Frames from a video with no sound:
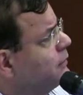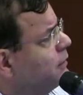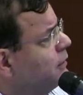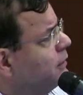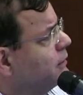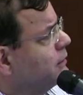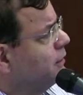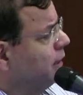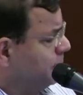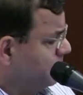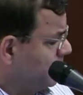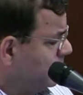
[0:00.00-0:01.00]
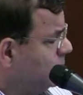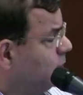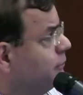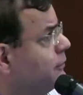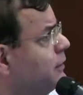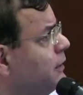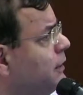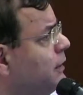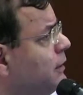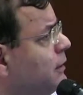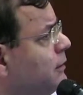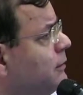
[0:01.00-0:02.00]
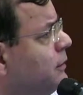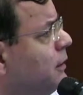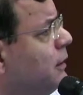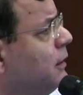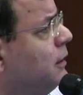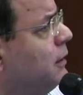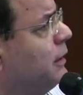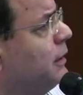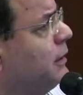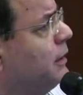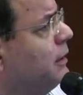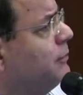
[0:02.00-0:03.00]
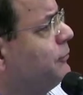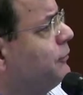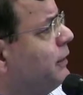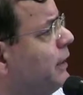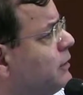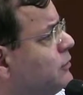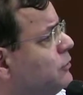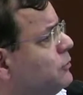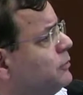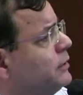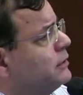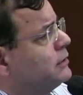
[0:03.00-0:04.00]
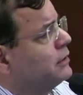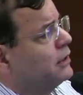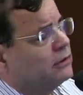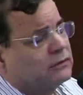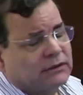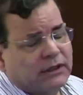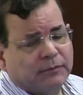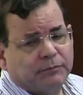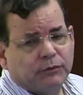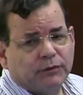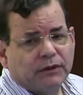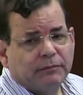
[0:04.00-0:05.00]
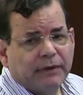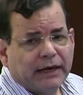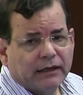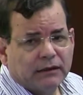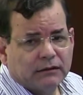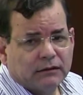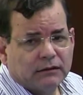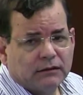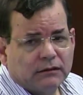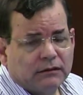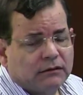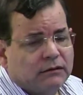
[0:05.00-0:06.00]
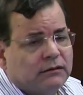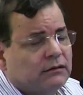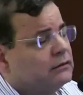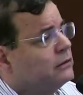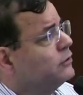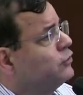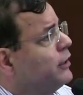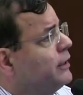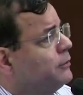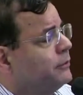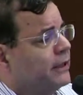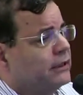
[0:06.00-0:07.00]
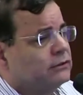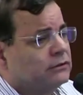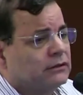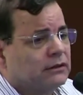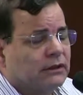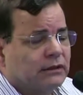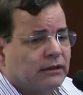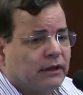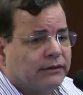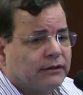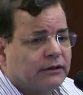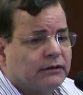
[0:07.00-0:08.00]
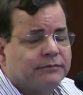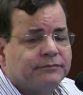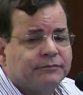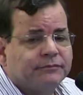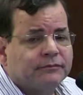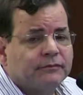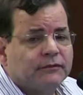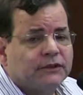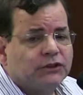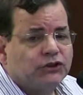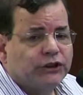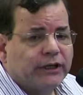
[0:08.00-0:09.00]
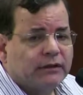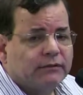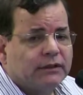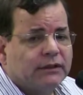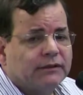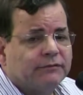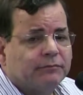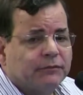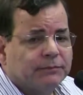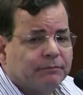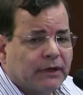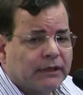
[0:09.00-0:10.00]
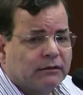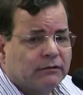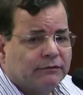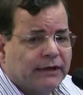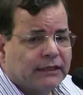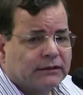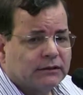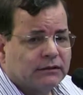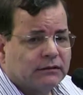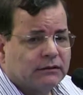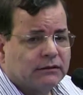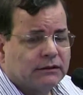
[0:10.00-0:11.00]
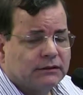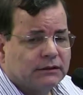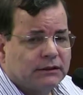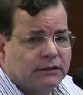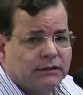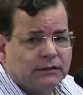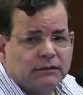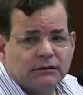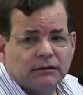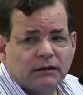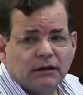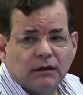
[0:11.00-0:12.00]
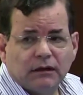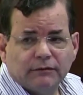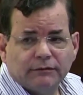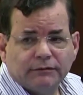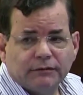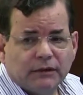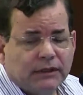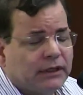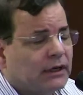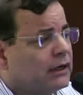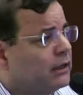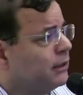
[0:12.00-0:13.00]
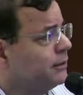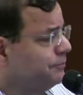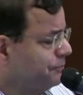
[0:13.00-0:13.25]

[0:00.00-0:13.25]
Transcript: this number over here, that the hip fracture risk goes up with macular degeneration, another degenerative microvascular disease of the eye.